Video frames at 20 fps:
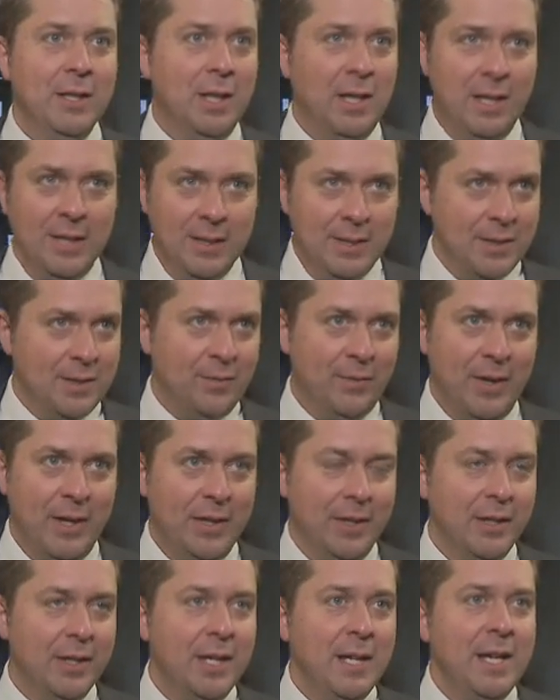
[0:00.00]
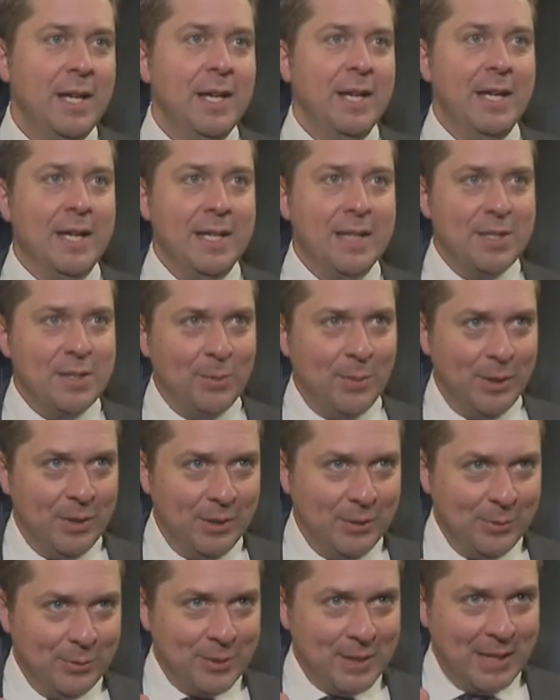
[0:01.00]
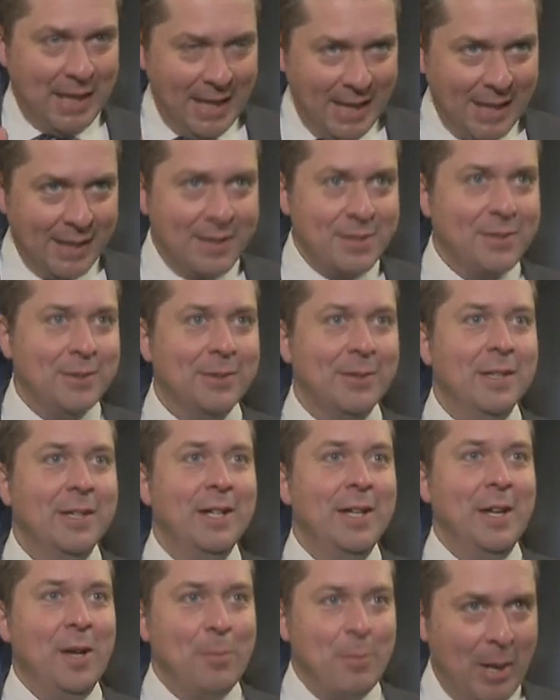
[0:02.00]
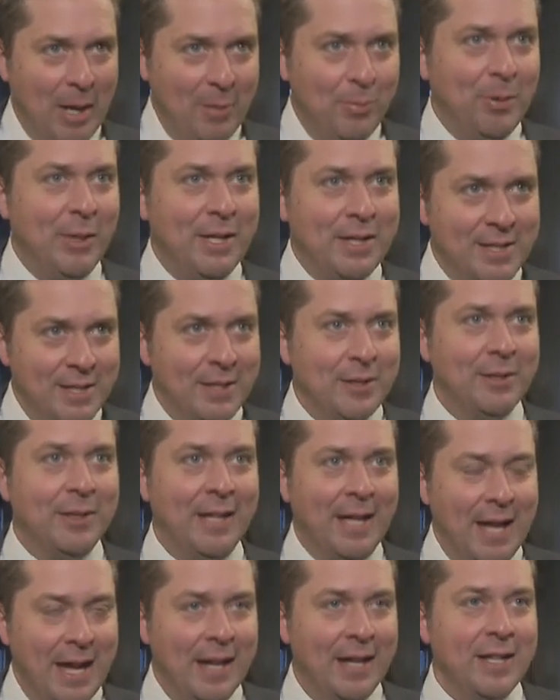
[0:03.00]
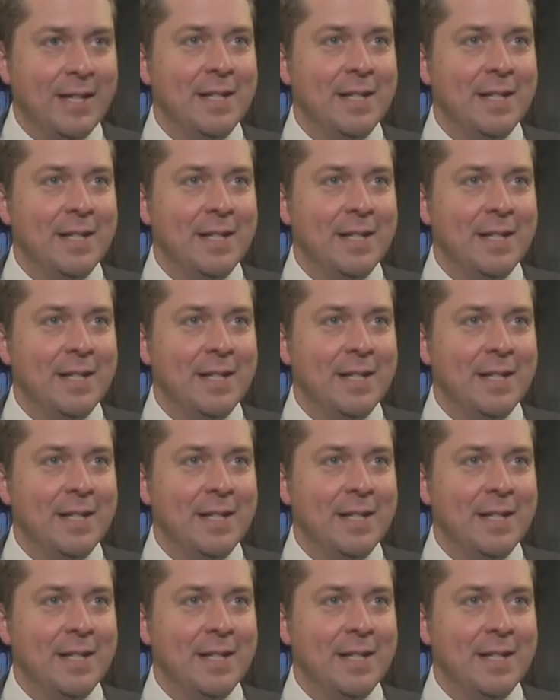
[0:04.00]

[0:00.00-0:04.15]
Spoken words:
on this file. He's the one who's cancelled pipelines here in Canada.